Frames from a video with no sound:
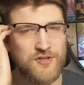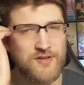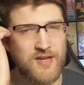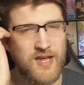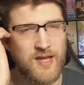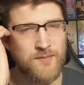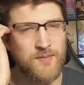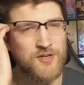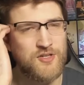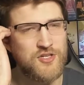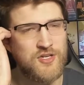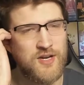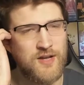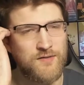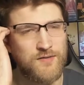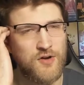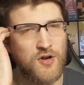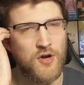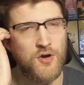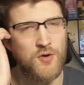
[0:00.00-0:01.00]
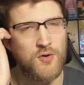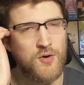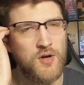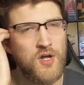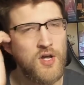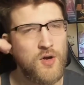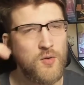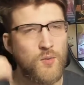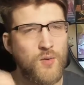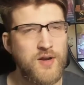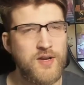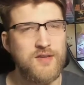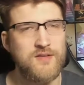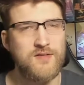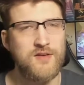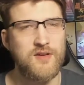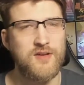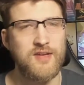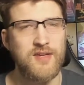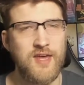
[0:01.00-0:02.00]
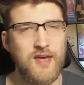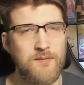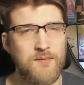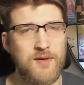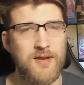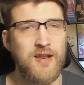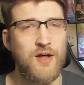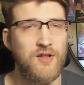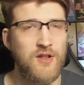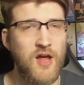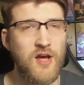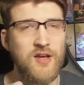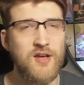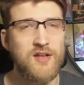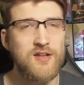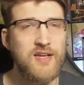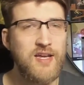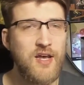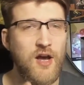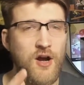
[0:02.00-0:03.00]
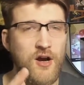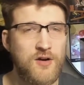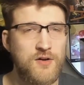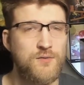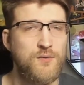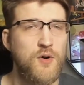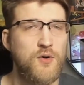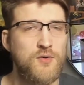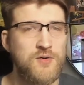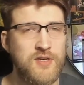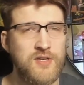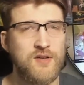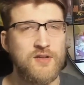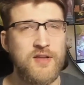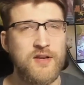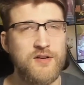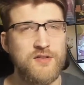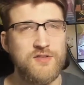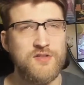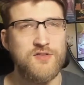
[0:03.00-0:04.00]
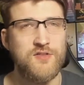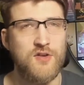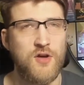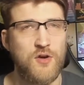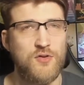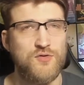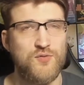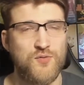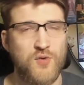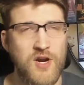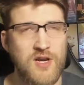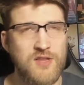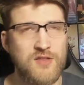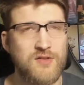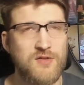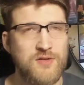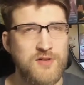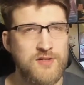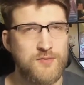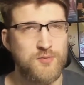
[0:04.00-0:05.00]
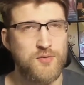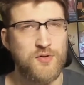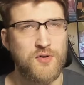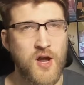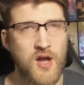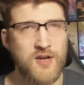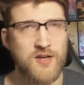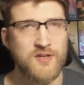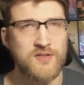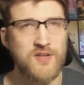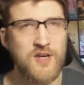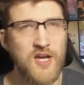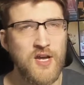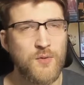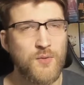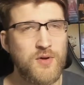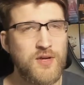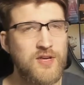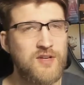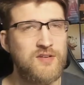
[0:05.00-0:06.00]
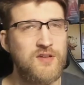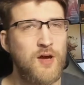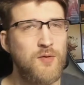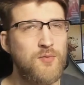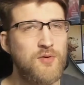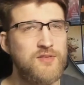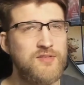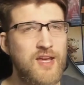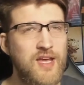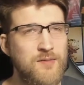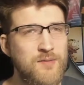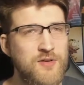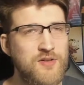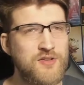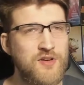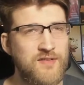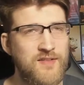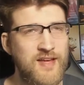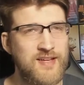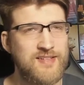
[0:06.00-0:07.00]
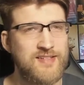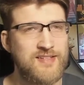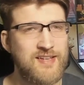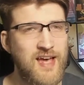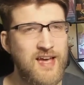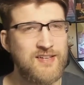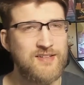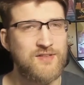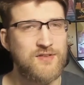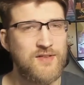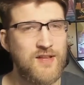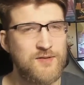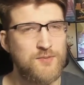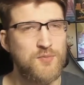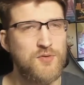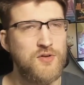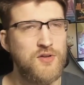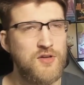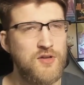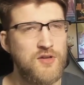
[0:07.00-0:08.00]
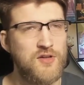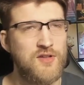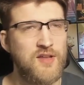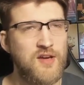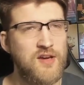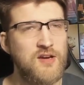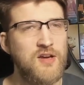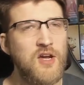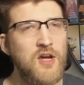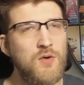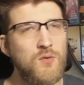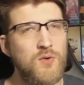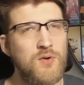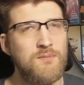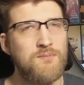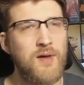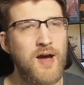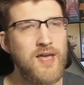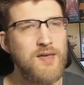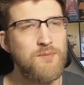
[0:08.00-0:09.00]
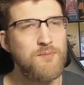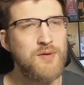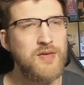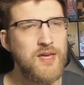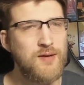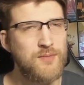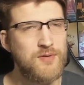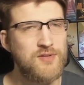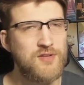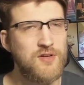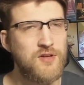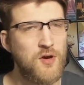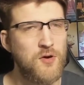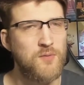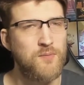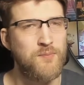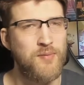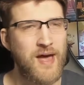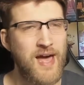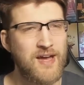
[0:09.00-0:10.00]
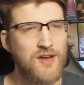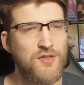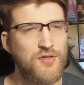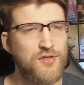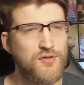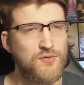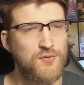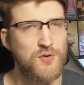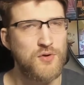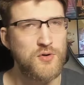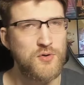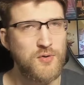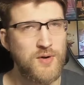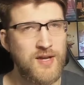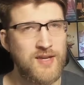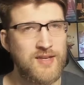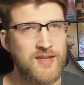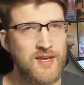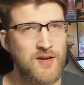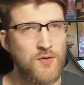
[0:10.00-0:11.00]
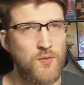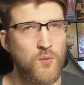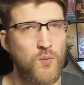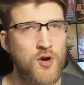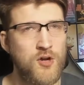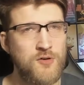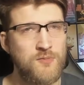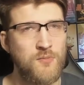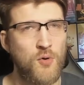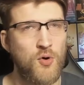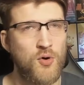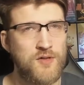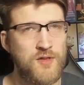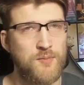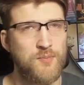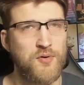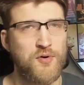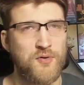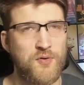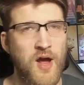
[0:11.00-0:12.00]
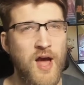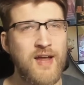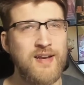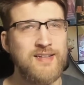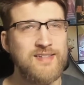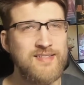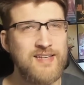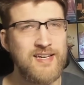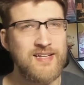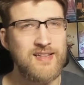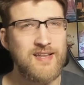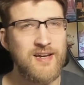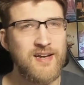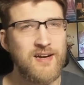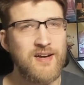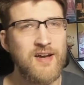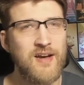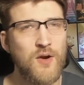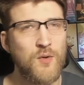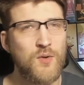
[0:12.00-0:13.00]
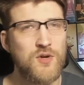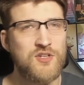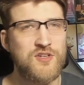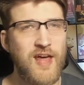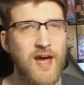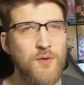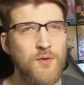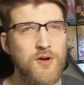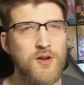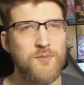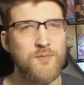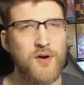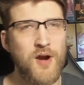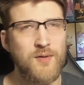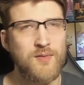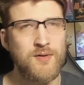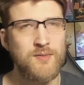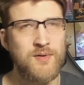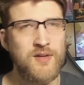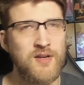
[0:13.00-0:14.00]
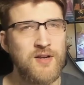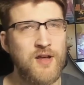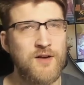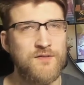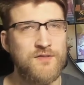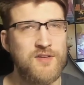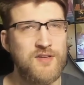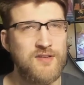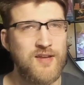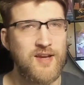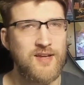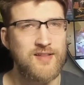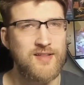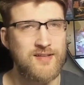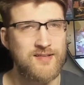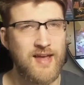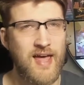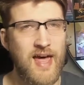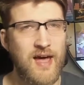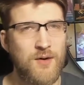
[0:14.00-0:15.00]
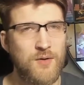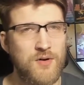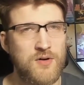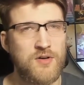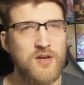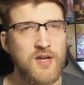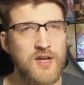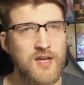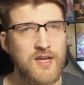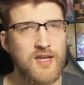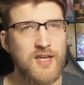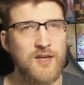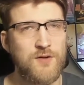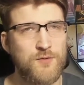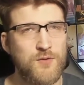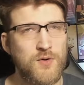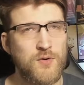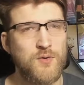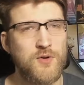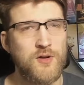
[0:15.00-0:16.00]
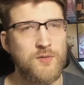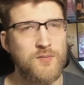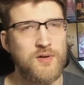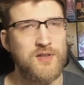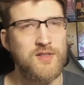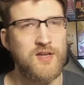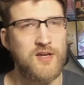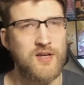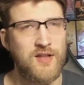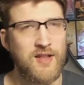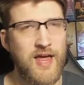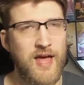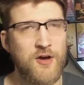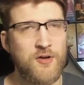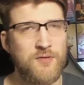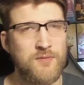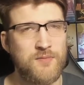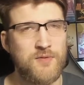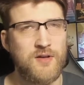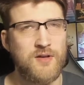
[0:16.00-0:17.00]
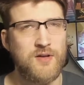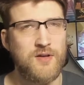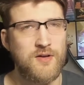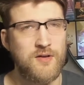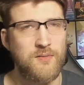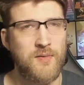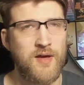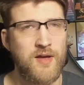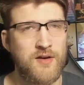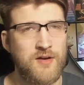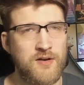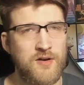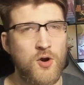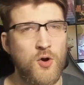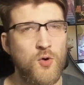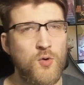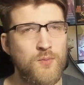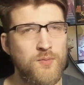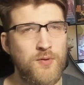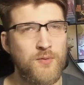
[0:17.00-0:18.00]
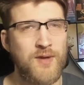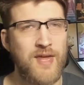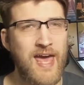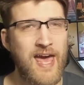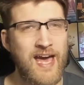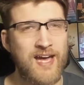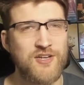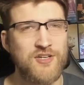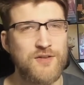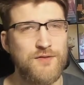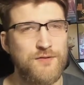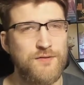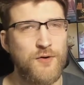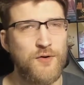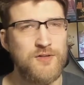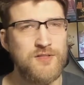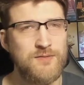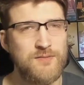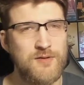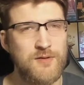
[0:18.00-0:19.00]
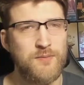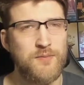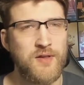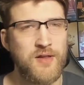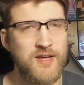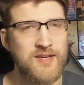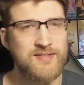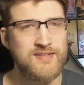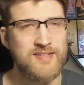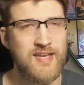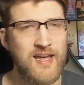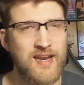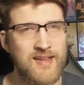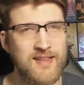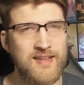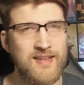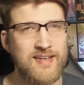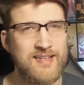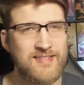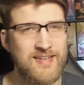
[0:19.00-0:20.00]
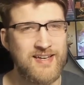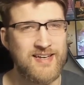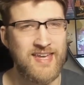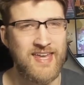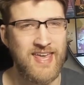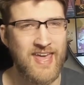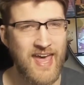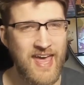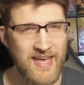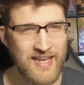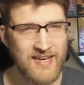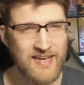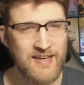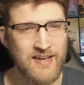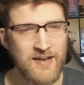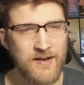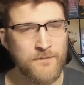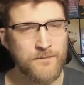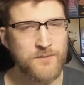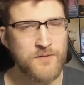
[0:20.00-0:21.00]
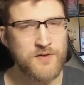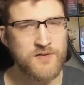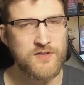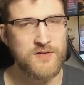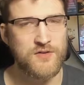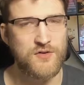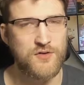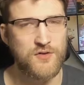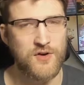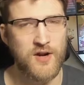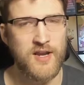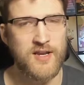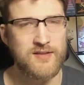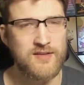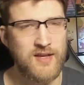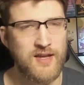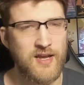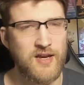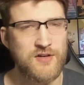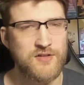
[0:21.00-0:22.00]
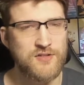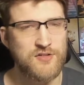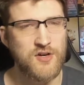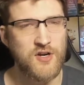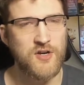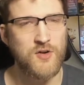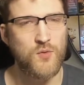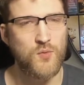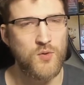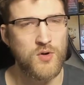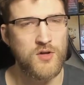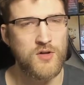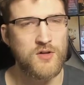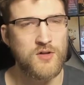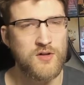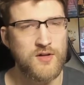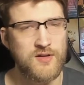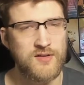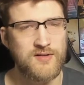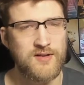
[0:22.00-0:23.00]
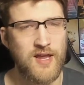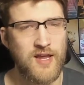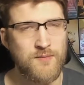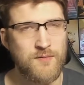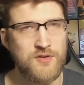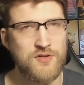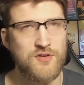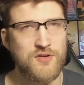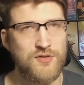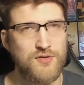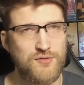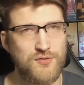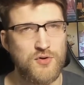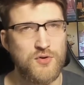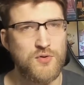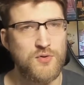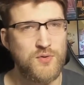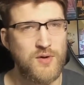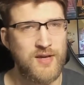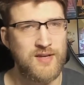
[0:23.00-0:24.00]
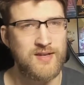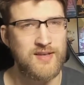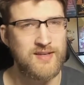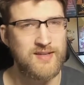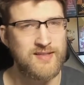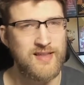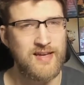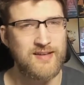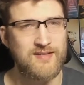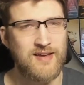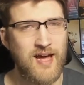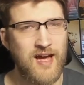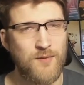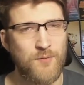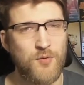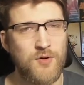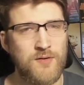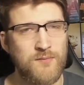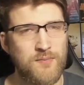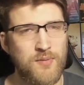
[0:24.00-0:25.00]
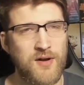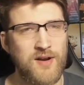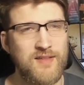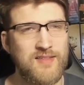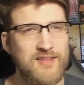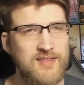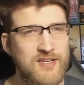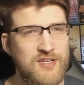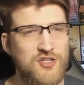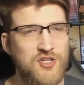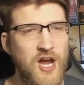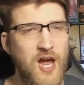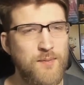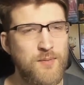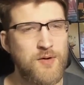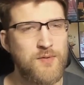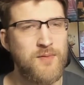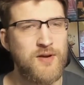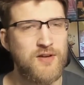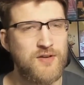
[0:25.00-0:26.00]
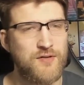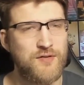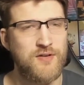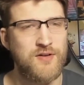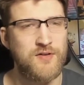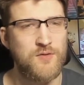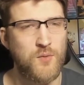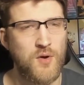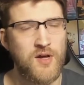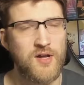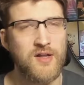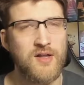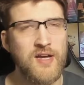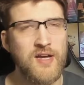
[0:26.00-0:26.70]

damage, you never know when he's gonna get me. Now, luckily, our roadkill there goes right through his piranhas. We get double damage on that side, so that's pretty good there. We might be able to go back through and get one more. The piranhas get there, which that would have probably been enough to take the tower if we would have been the clown commander. Oh, but we actually force him to play his Yetilings again. This is great. The airstrike will damage through and get that top one, but I think the chopper might do it as well.